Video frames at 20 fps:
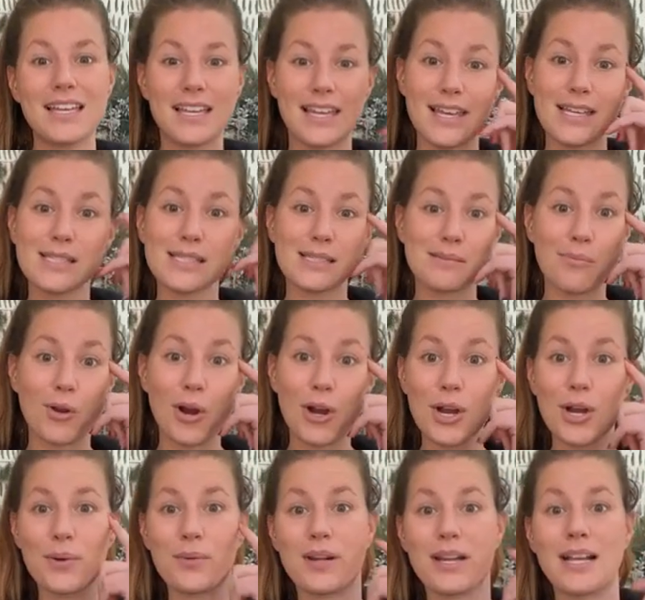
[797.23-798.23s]
Get
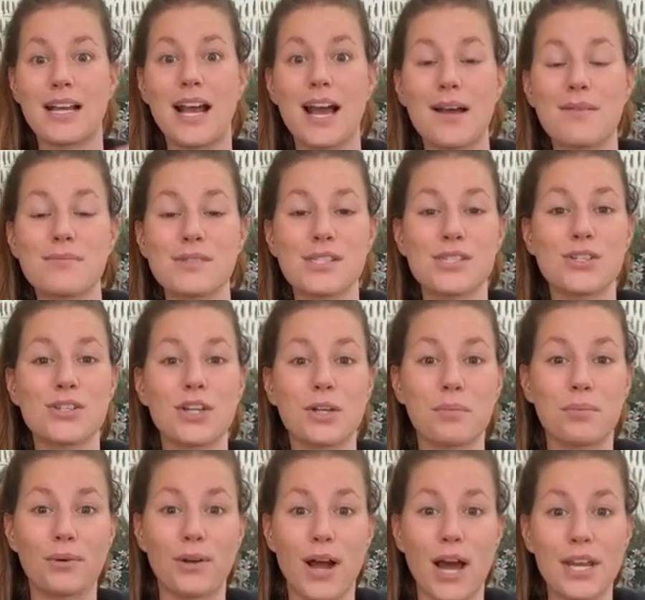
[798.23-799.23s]
smart when it comes to your
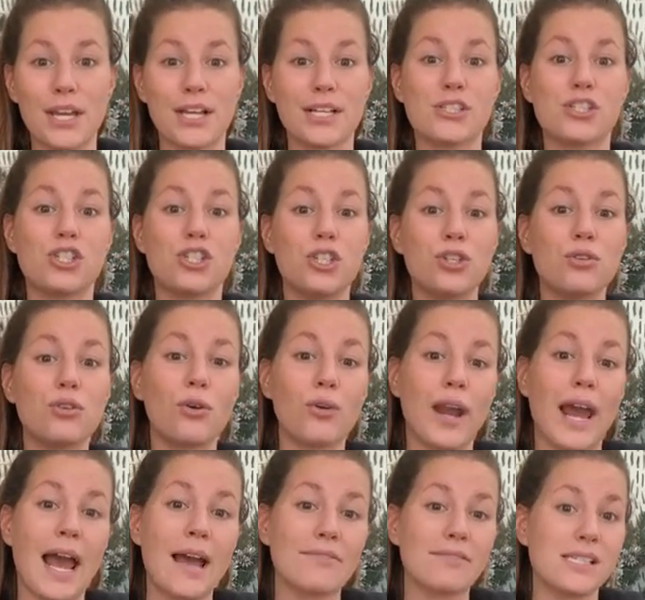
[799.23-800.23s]
products. You don't
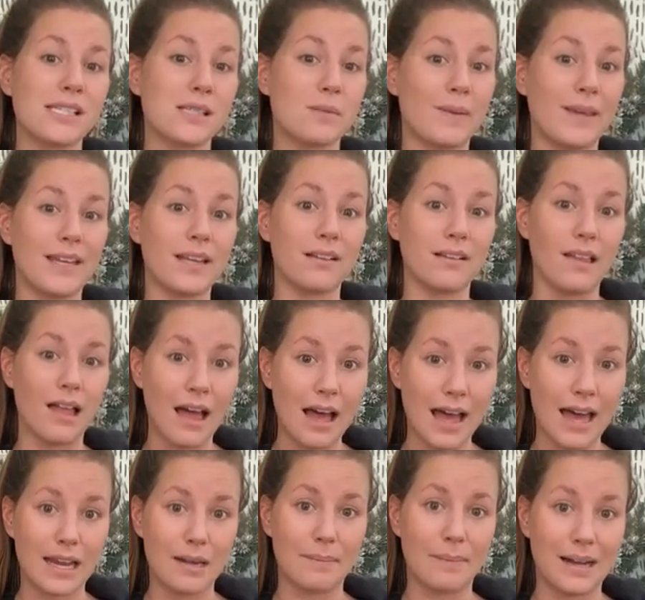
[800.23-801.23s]
have to spend a lot
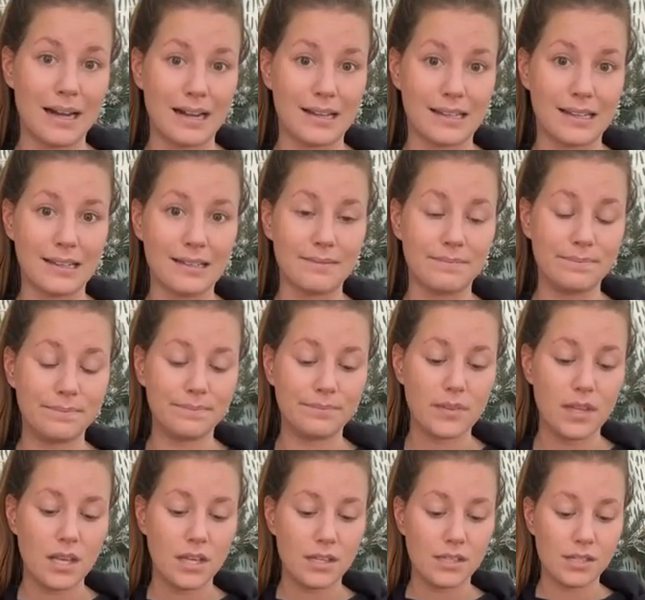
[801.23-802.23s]
out of pocket.
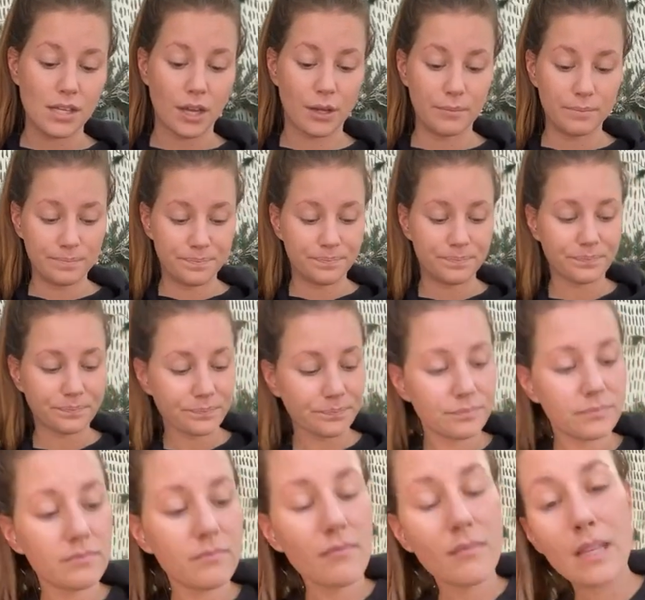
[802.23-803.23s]
So,
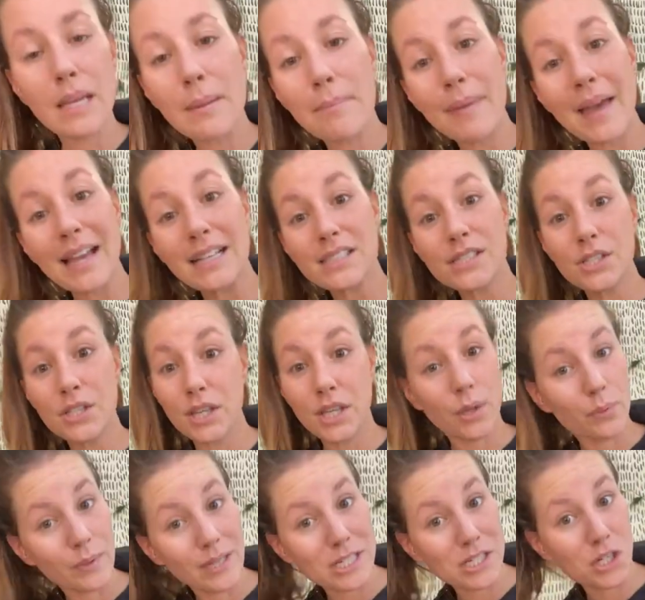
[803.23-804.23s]
back to the
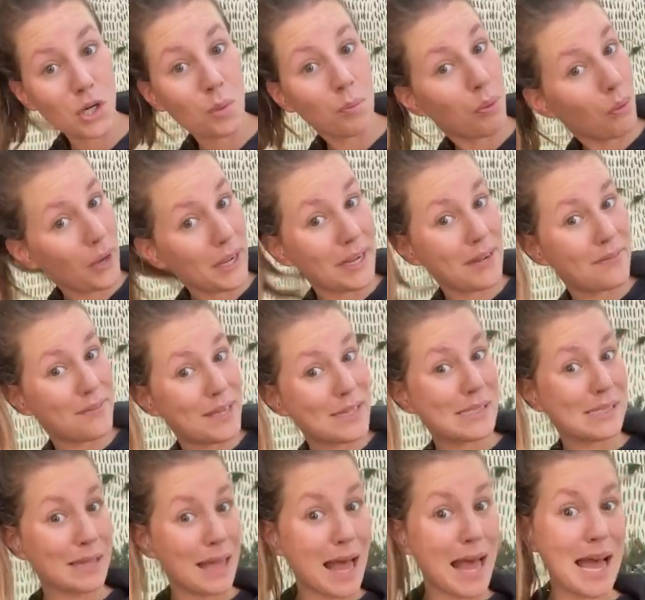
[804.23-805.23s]
original point of this
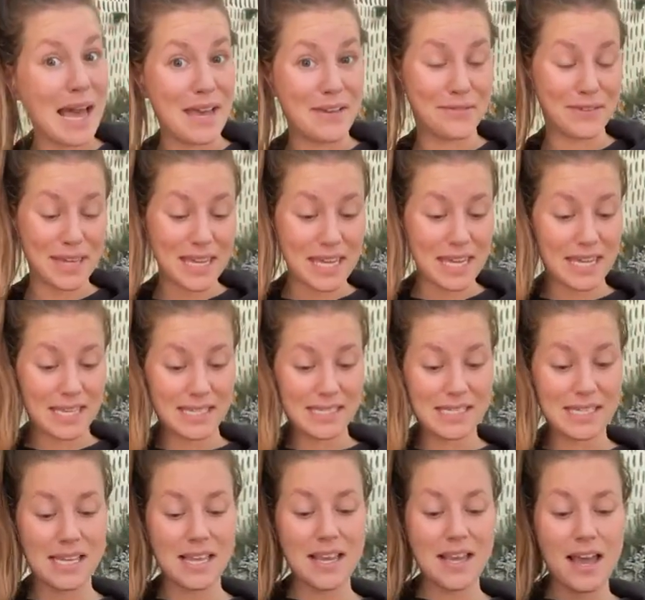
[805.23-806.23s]
live
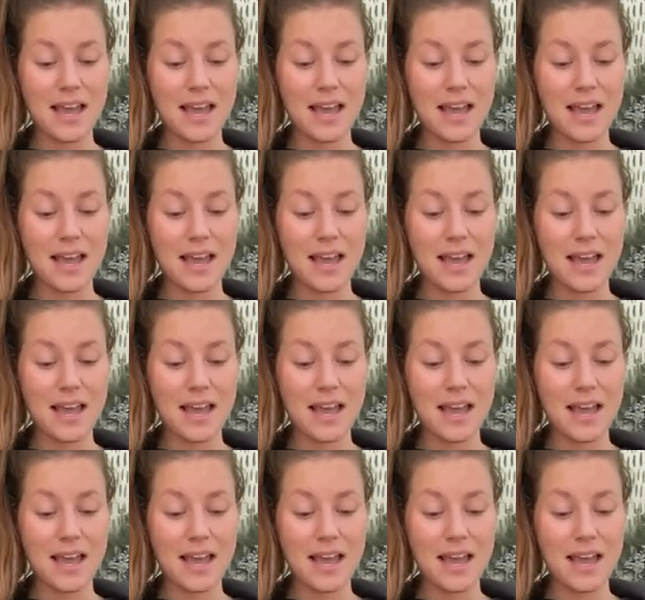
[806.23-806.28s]
is